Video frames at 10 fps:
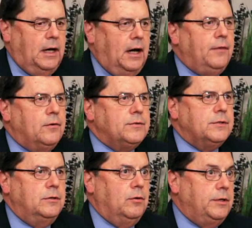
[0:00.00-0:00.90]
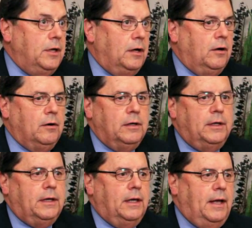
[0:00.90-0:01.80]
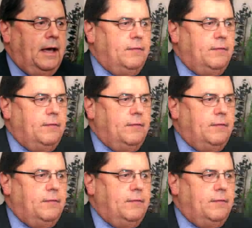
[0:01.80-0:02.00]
Others who are younger can